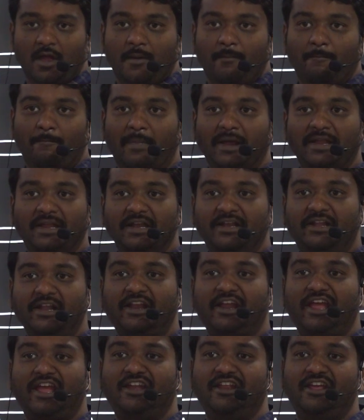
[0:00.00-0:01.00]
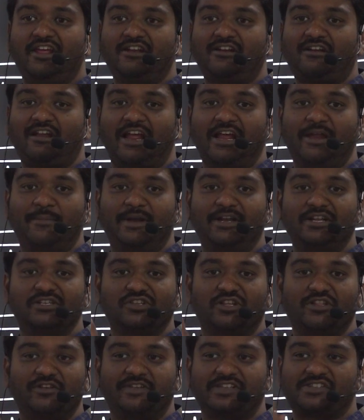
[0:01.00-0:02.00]
Mediterranean climate is
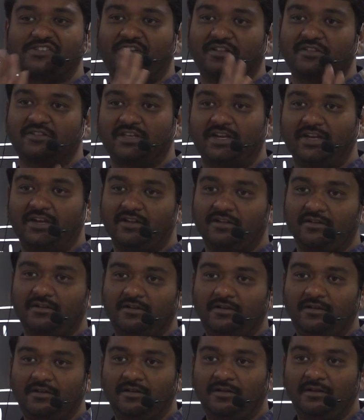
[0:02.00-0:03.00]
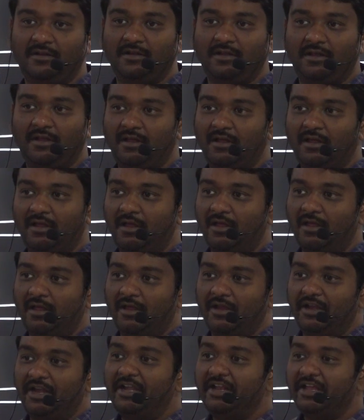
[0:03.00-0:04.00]
on the western side.
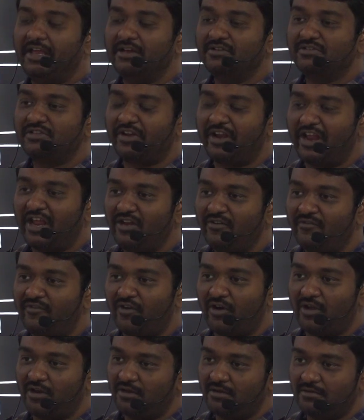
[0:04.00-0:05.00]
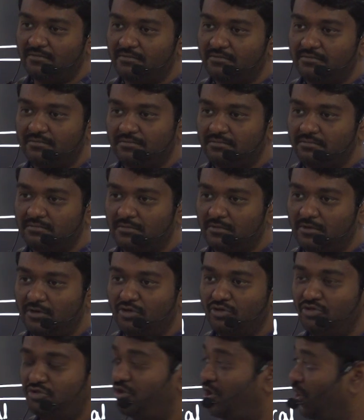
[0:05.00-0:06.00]
It gives rainfall
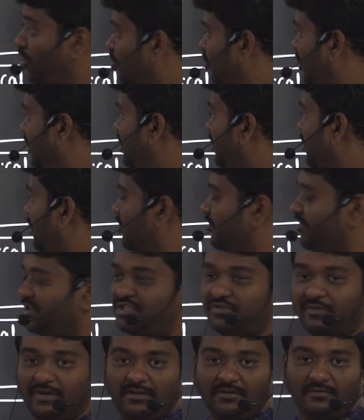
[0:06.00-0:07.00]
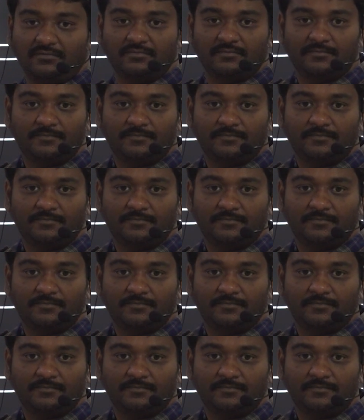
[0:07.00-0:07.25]
during which one?